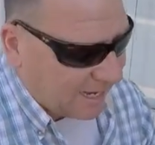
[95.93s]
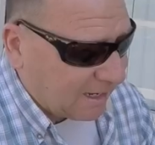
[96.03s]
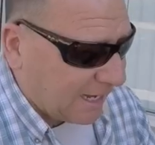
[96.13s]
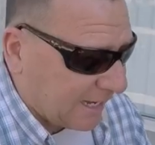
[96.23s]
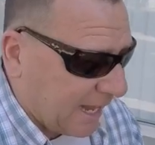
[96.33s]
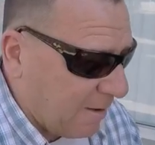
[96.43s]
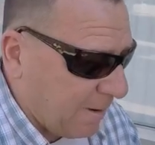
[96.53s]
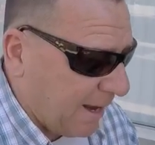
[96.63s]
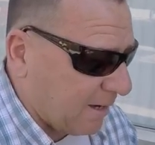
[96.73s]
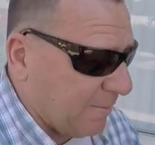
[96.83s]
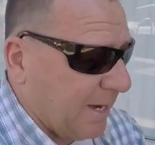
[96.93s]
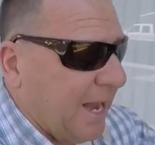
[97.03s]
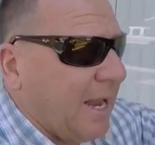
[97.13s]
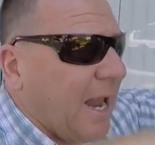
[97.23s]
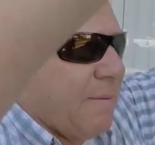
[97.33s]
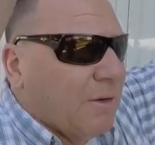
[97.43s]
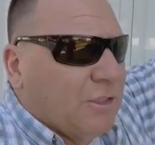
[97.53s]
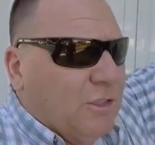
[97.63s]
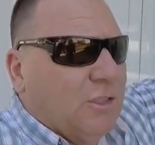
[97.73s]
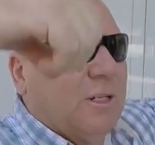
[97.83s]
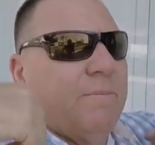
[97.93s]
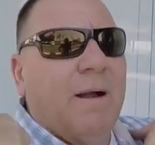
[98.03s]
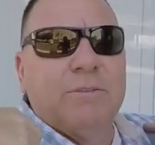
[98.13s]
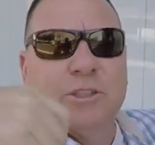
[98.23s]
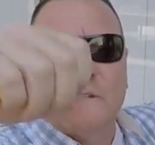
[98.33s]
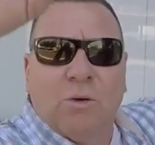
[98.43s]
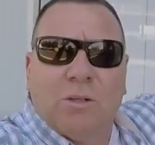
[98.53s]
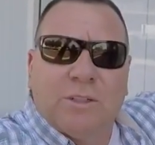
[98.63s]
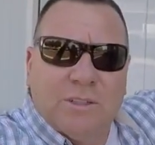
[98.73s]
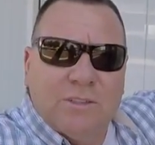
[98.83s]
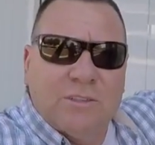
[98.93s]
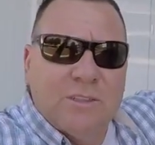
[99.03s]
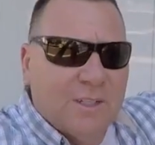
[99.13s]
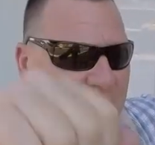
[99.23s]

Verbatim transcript: kind of like an ape hanger, but an ape hanger is usually above your shoulder. Super high,